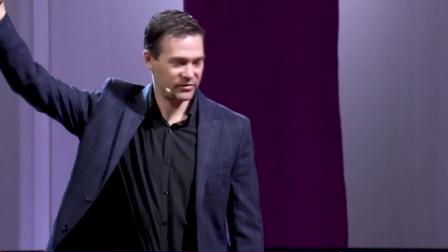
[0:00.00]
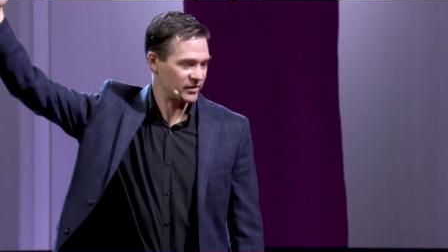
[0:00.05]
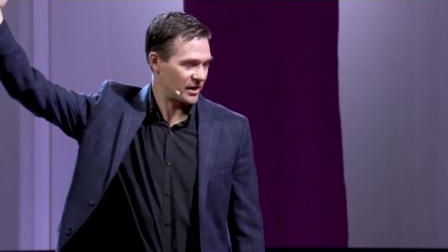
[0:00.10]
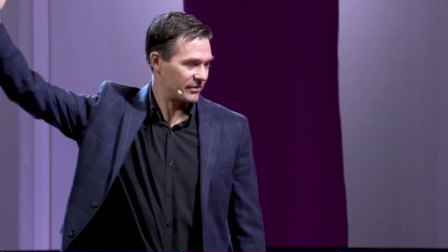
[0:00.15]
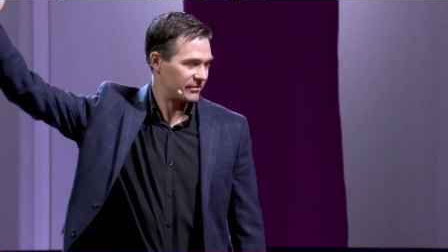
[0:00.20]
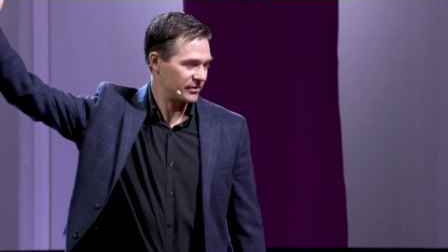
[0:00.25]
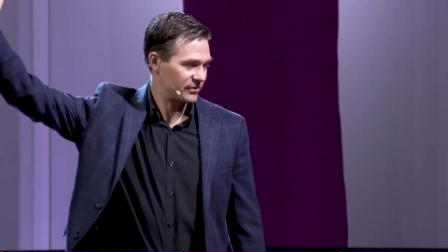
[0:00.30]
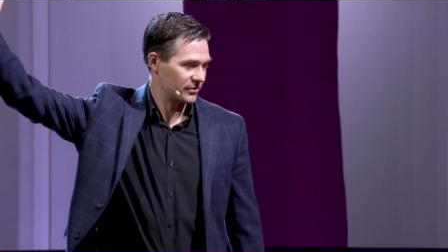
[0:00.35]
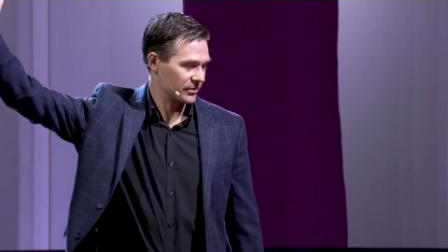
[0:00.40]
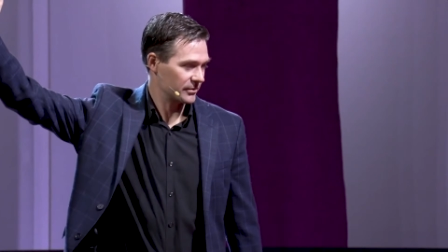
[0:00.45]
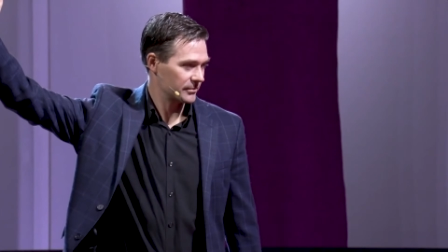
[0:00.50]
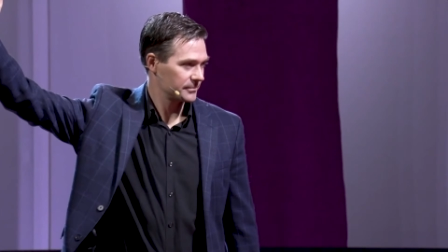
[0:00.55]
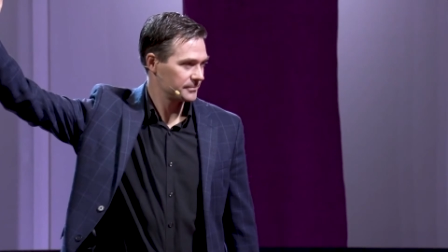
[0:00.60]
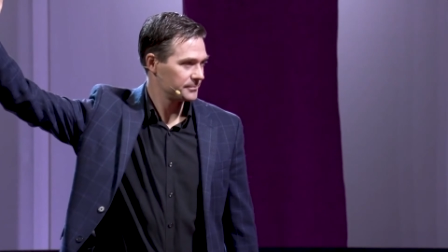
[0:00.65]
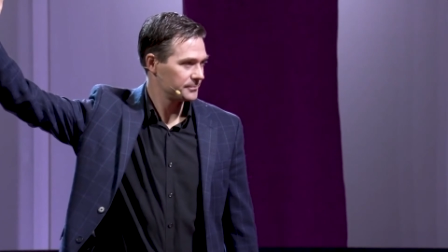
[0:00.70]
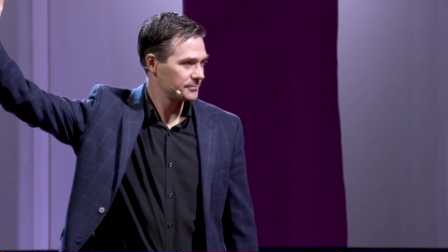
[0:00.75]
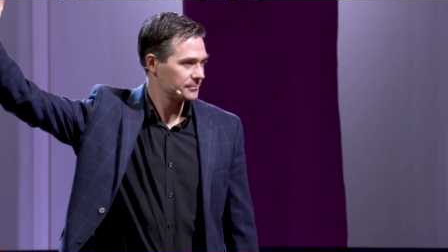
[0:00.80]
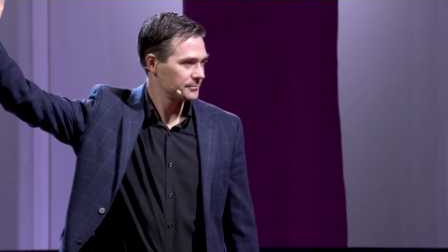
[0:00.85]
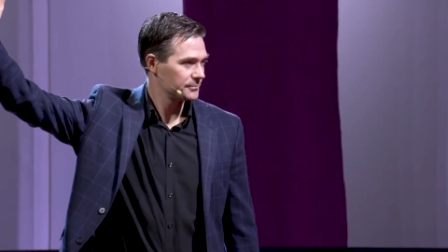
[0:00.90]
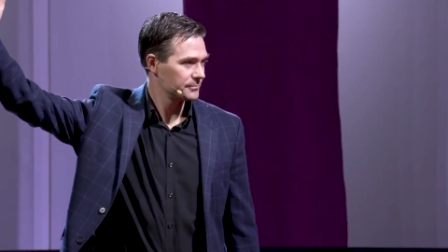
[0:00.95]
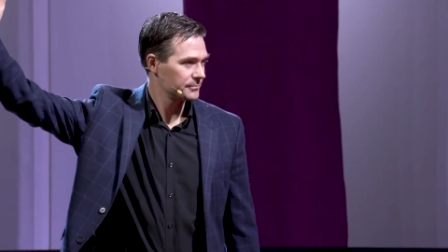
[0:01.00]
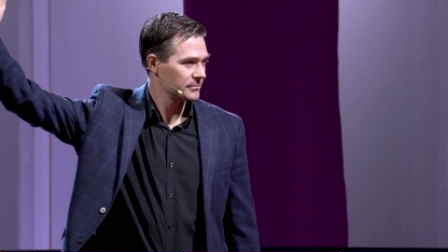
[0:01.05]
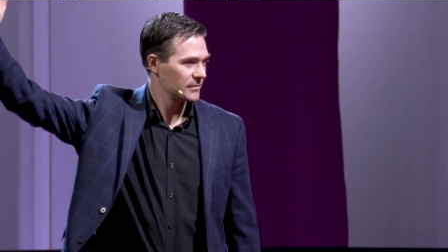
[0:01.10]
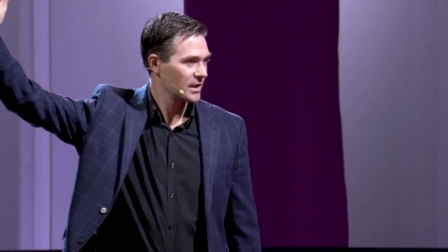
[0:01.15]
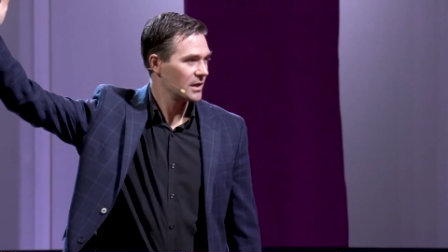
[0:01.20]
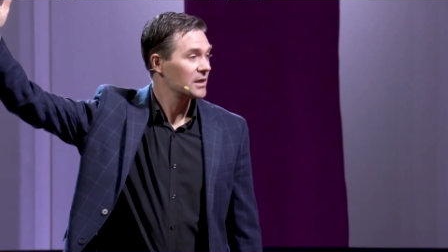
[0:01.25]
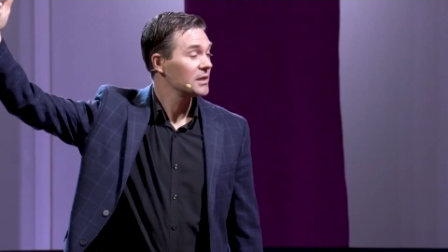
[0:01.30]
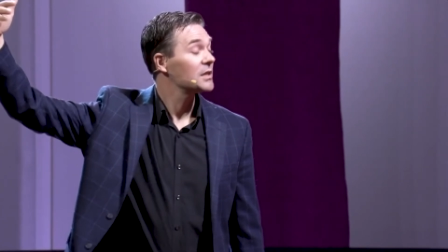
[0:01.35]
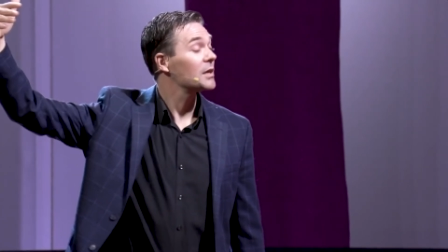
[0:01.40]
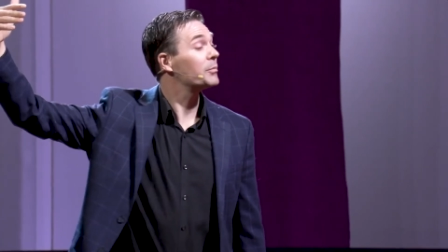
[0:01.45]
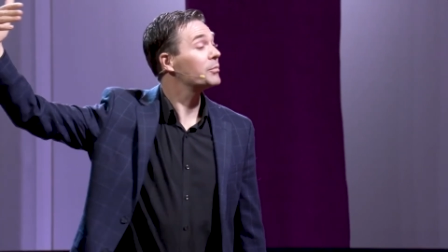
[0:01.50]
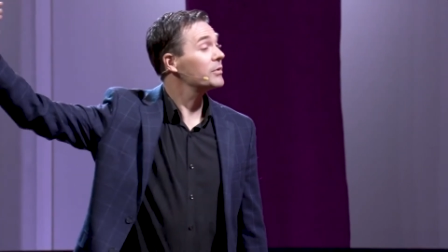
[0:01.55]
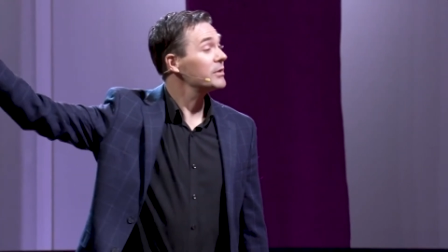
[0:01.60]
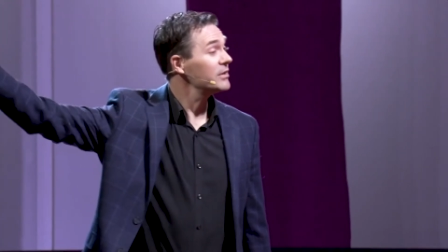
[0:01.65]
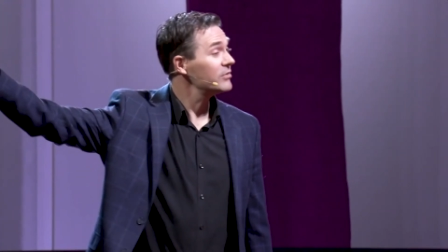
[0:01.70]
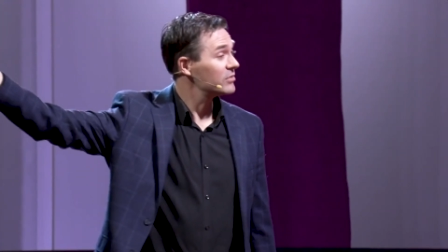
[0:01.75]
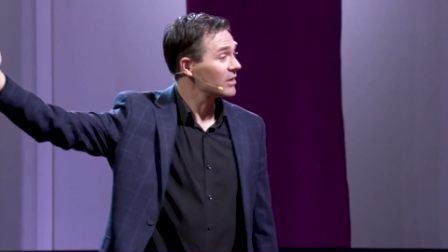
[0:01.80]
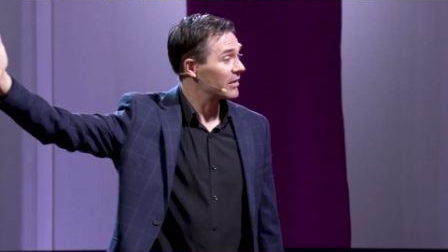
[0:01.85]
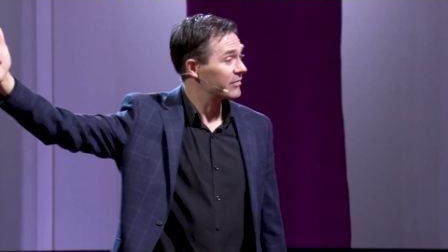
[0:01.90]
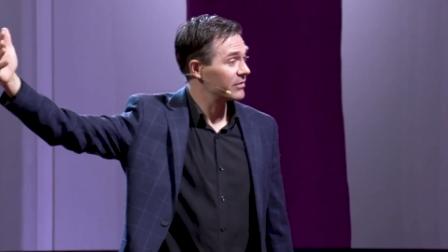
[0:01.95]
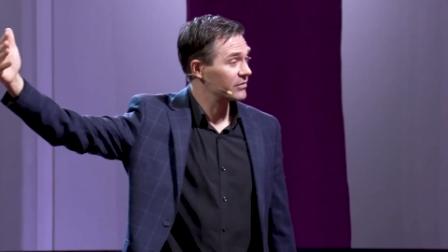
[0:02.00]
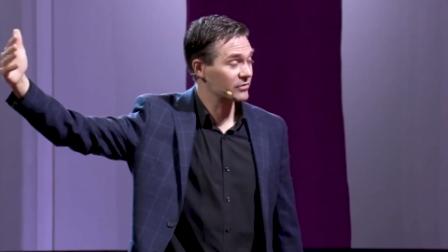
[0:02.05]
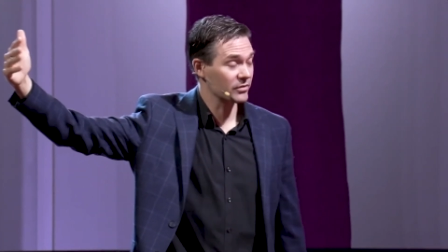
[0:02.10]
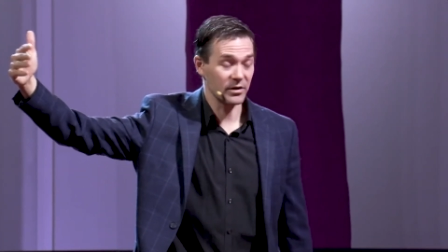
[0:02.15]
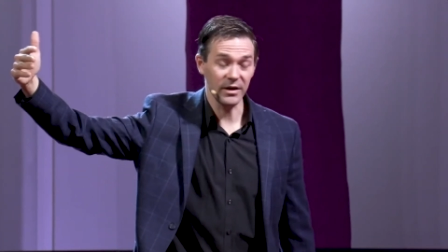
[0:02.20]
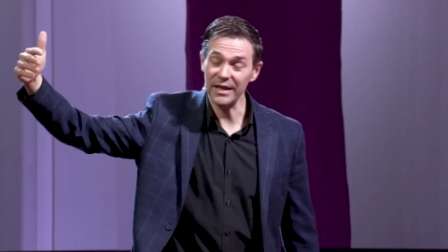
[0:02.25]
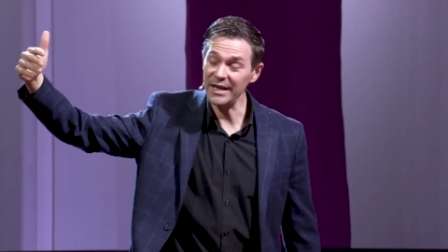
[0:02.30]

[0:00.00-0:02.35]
officer? The police officer,